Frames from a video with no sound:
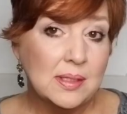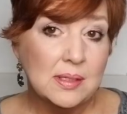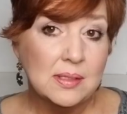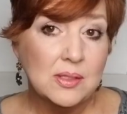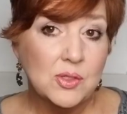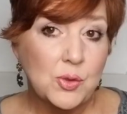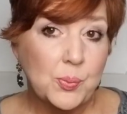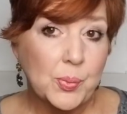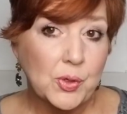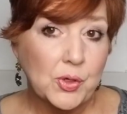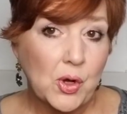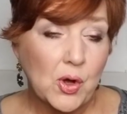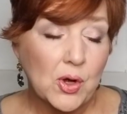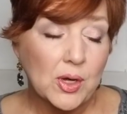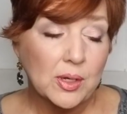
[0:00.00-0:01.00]
in super
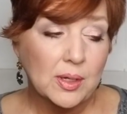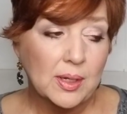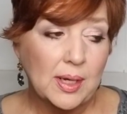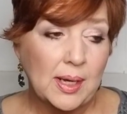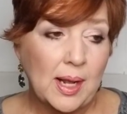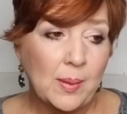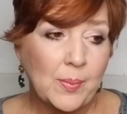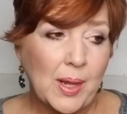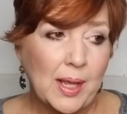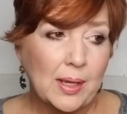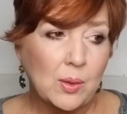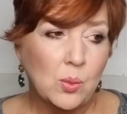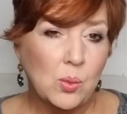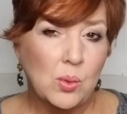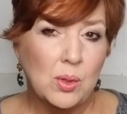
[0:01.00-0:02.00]
dark. And I'm
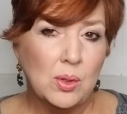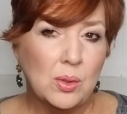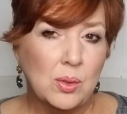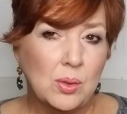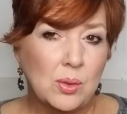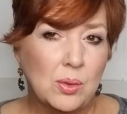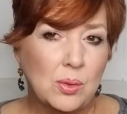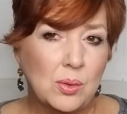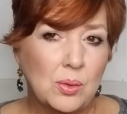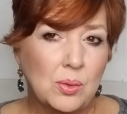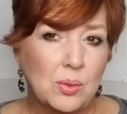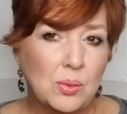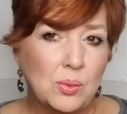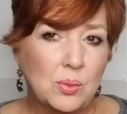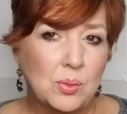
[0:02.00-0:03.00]
like,
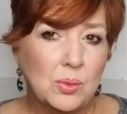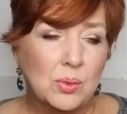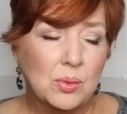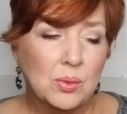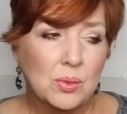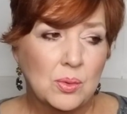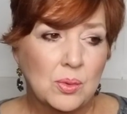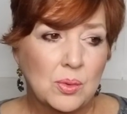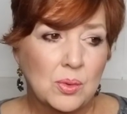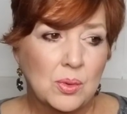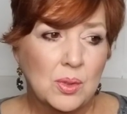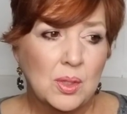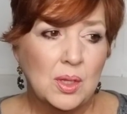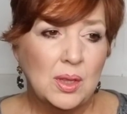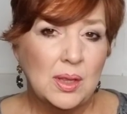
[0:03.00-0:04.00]
whoa.
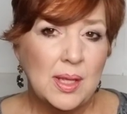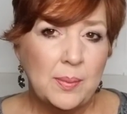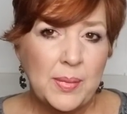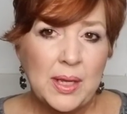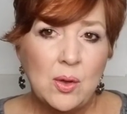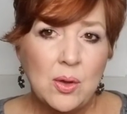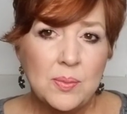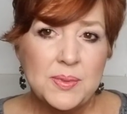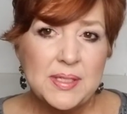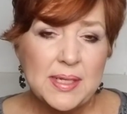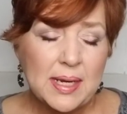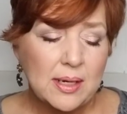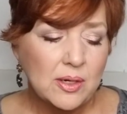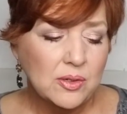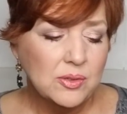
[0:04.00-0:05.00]
Let me go
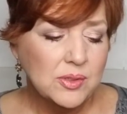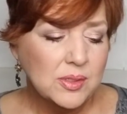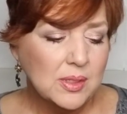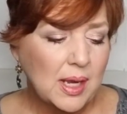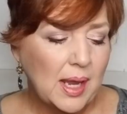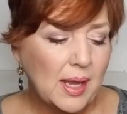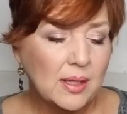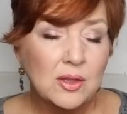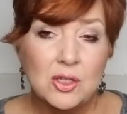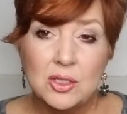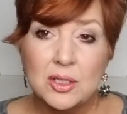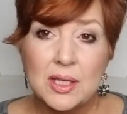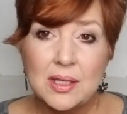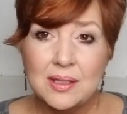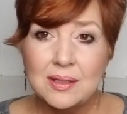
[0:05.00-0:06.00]
upstairs and
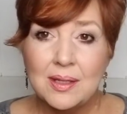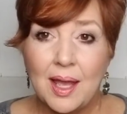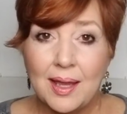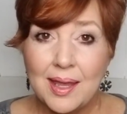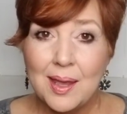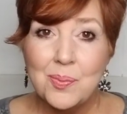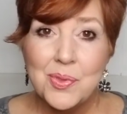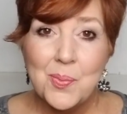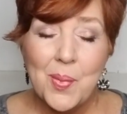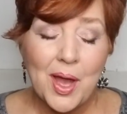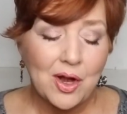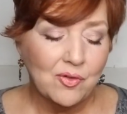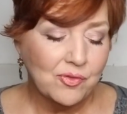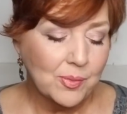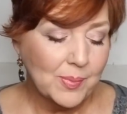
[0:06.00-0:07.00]
look at, I kept the
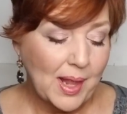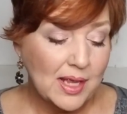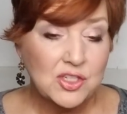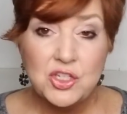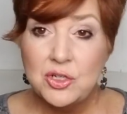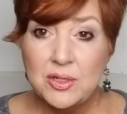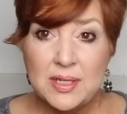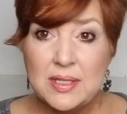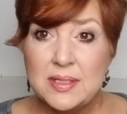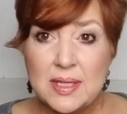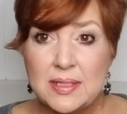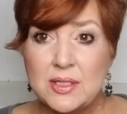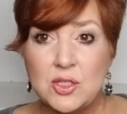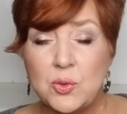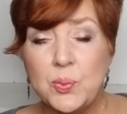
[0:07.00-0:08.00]
bottle from last year, and it
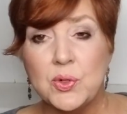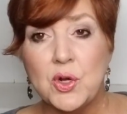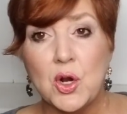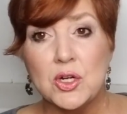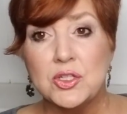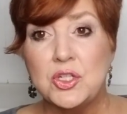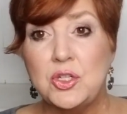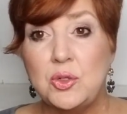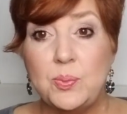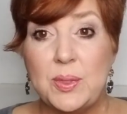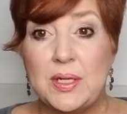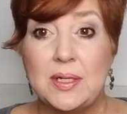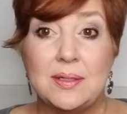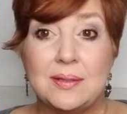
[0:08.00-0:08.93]
said super dark too, but